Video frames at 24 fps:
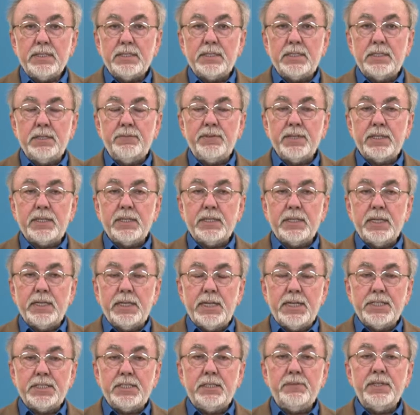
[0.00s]

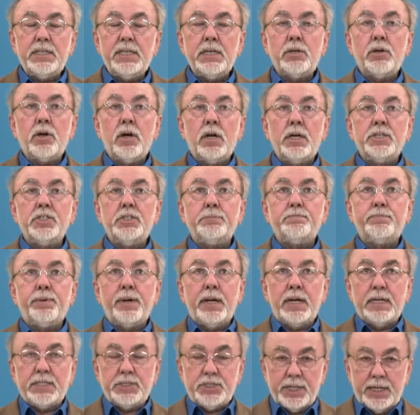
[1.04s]
A civic ecology
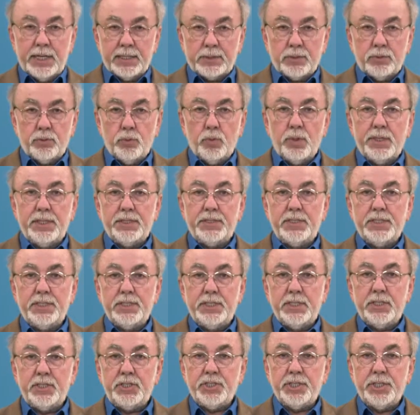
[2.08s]
project was
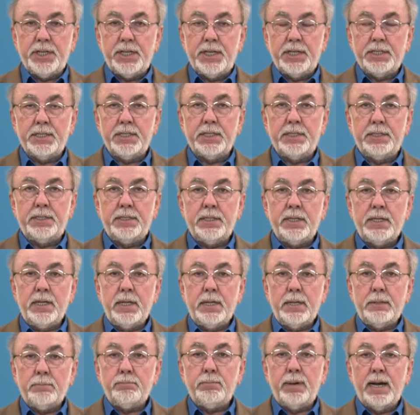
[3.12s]
initiated
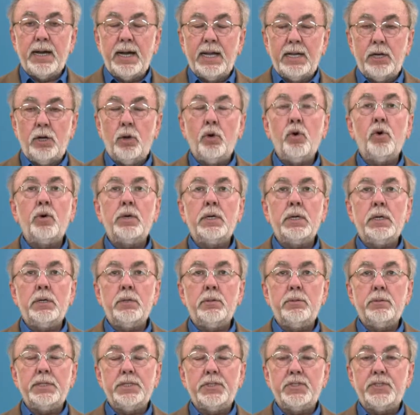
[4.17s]
by
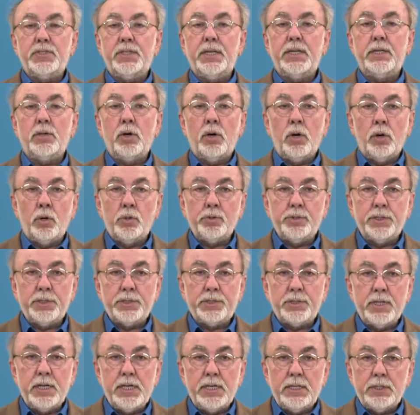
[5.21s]
local
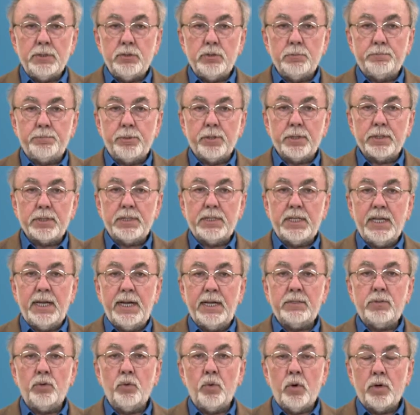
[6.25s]
stakeholders to
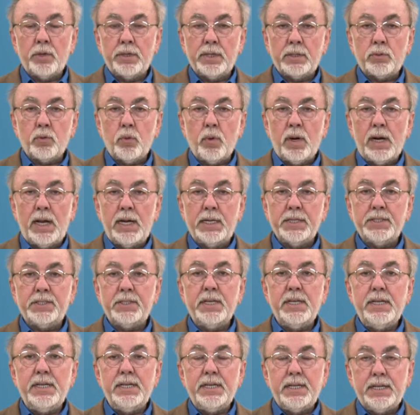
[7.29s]
protect water
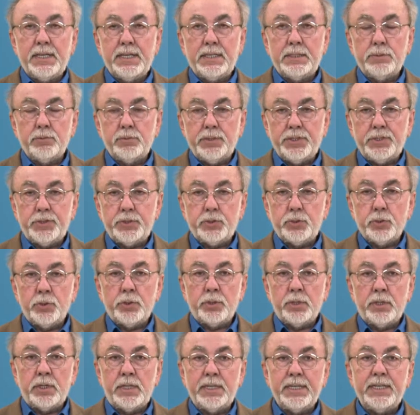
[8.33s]
quality and
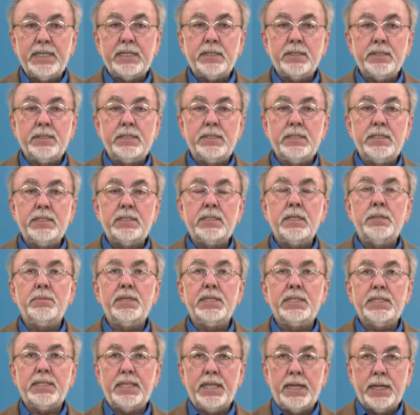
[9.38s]
restore ecosystem
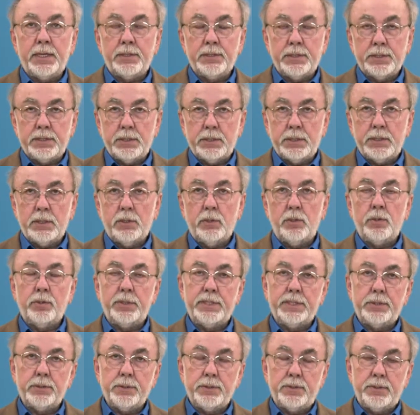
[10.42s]
integrity
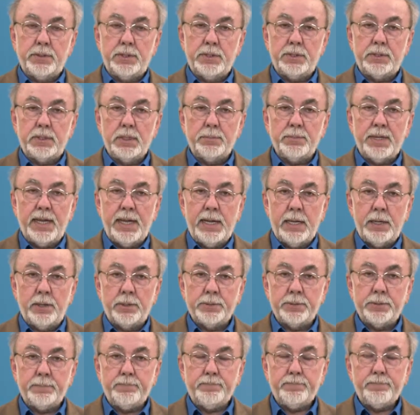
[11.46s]
or ecosystem
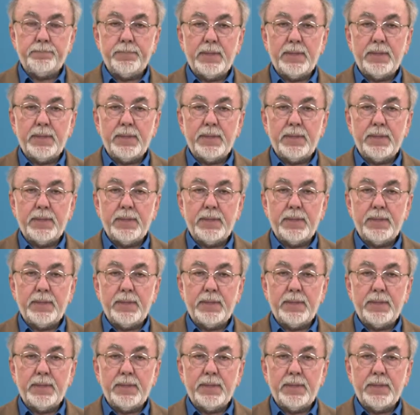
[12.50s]
health.